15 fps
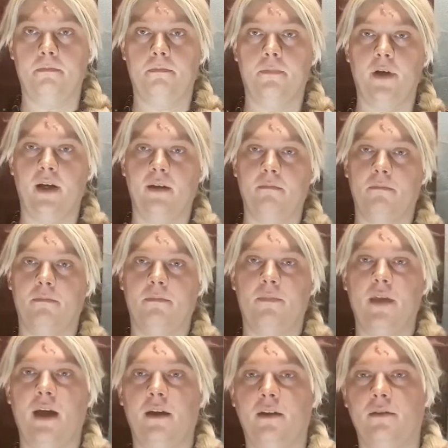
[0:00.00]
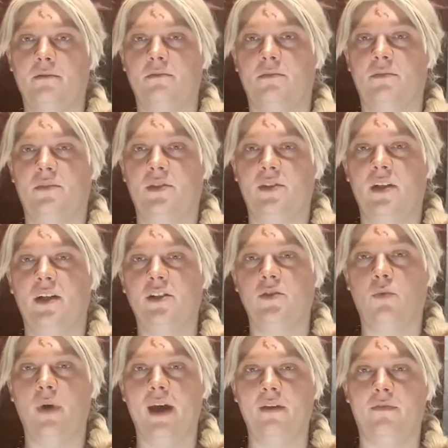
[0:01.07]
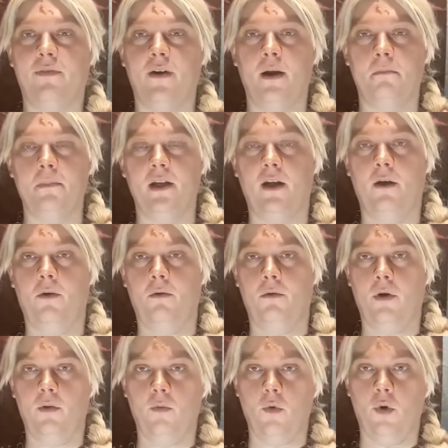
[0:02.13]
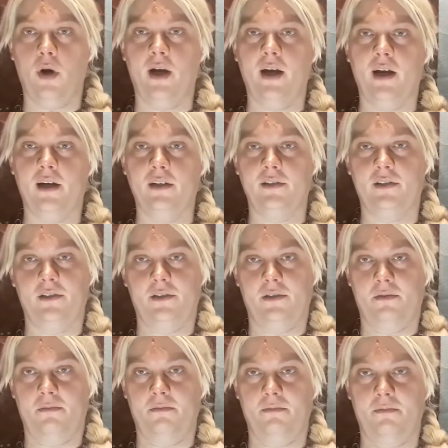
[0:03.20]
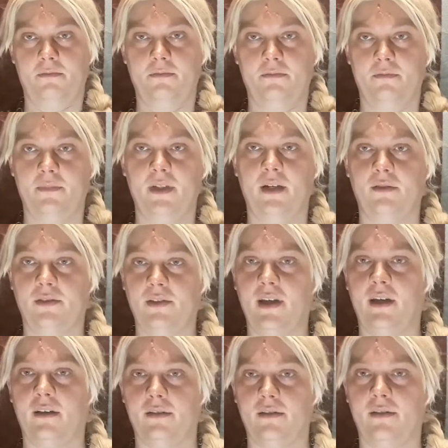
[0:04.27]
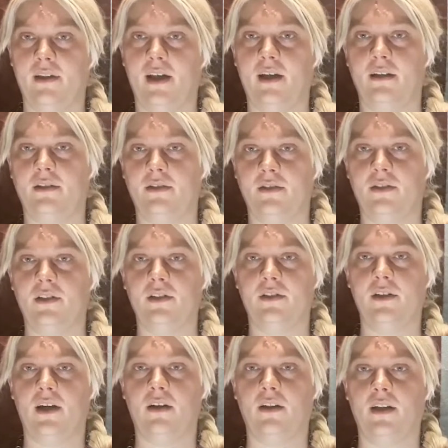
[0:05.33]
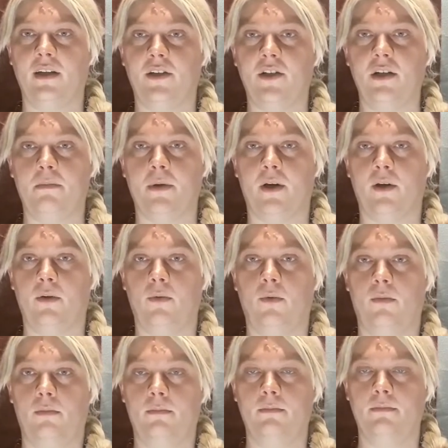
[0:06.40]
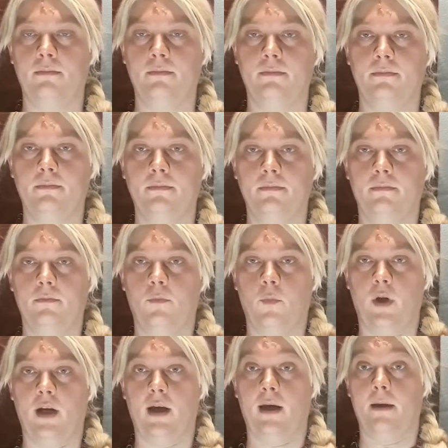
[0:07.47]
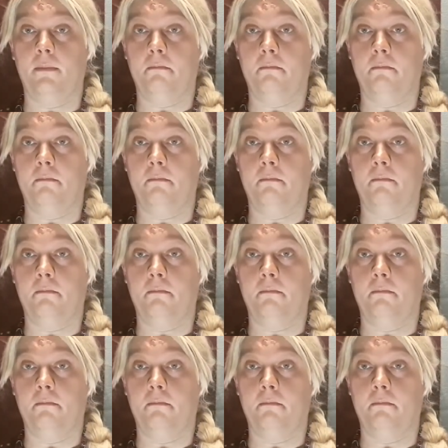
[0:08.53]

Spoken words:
But that steers away from, a warrior's, skills. That's generally cheaper and whatnot.